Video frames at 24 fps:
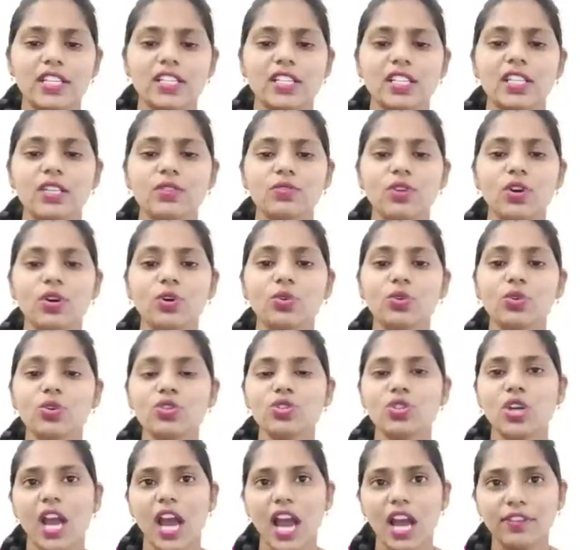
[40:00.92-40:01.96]
actually we are
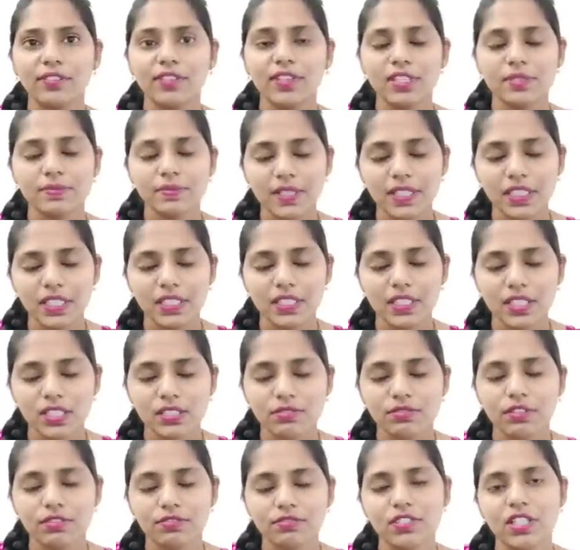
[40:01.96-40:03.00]
going to have this meet in
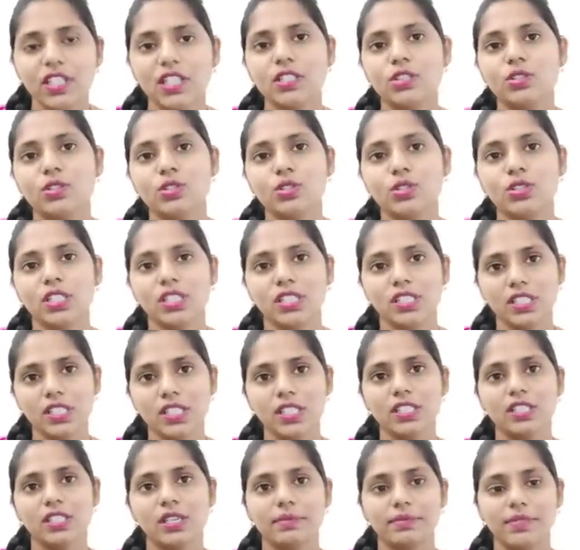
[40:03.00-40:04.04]
this 15th to
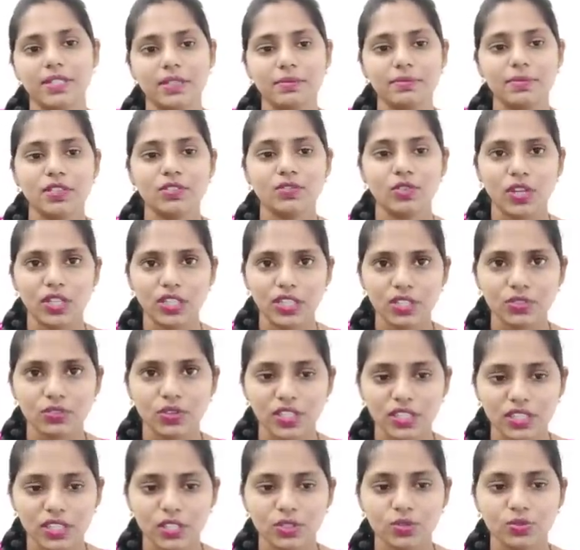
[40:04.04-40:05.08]
16th September
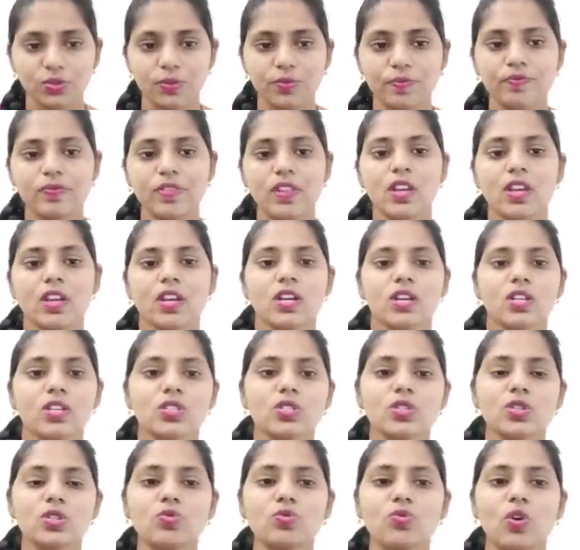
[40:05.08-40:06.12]
2022
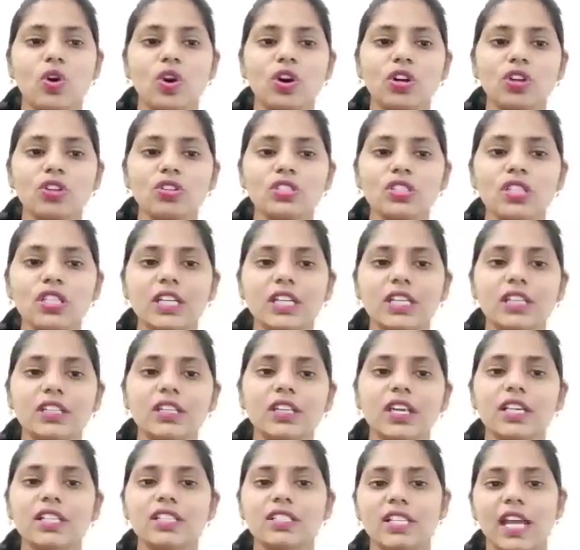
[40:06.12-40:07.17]
so what is the
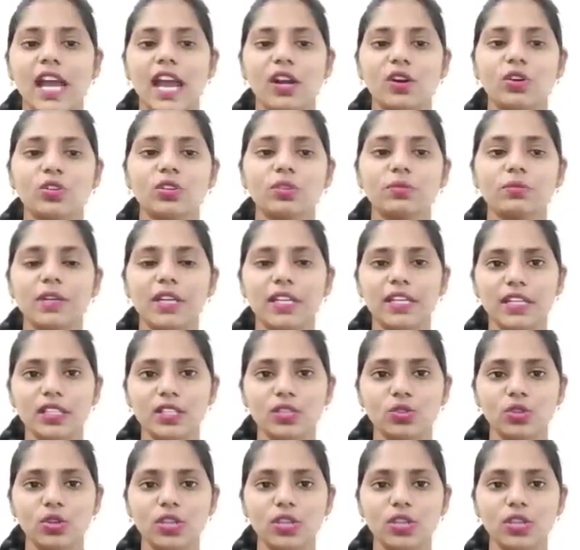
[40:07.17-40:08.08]
India stand on the meeting?